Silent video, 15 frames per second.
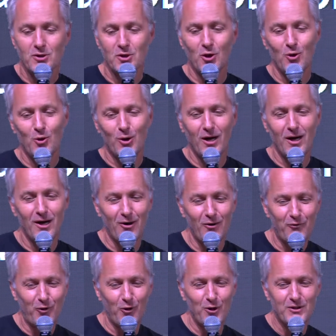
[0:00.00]
So
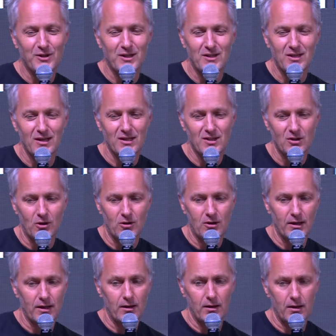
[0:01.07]
of course it's
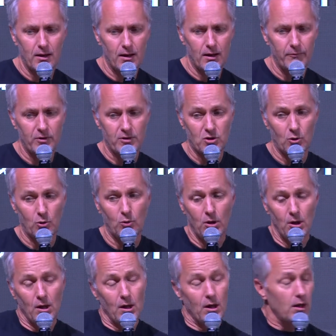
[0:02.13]
not
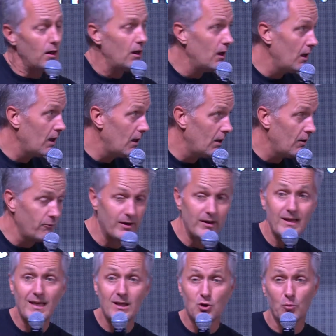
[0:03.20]
so.
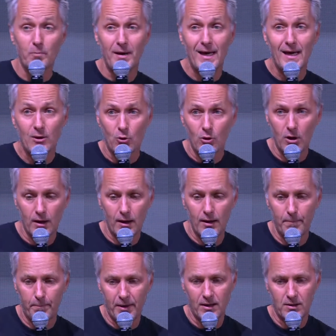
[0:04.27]
We need to make all
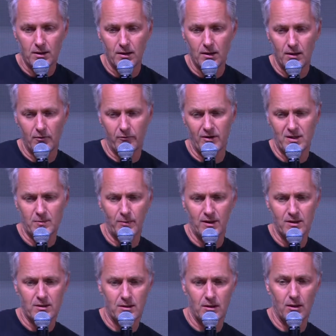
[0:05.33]
impact
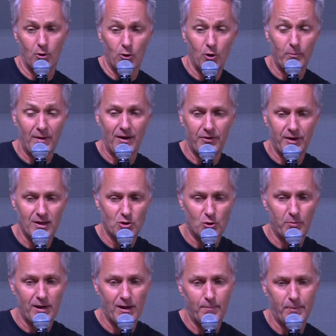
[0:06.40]
investments or mandates
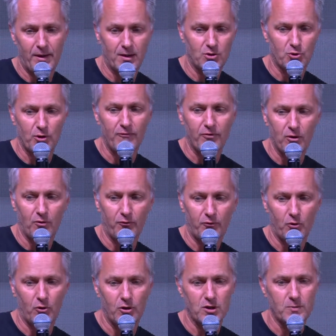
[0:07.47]
to be impact driven,
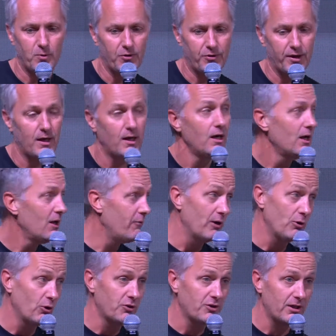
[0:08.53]
of course, but
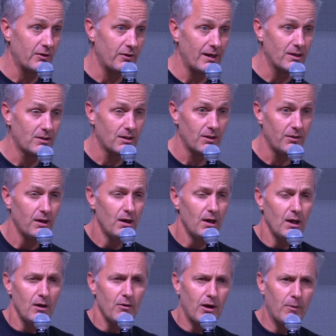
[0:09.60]
we are not there yet. And
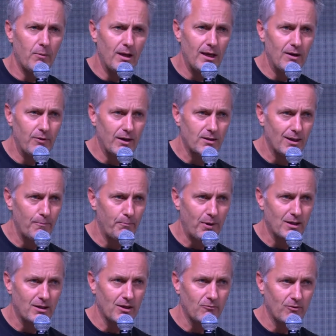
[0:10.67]
I believe that
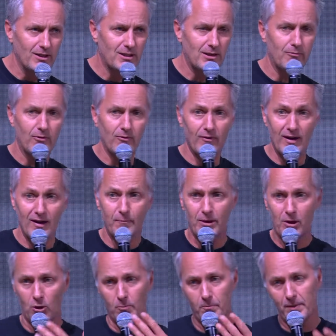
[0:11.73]
impact investing will
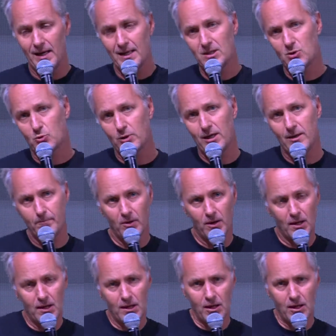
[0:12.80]
become mainstream.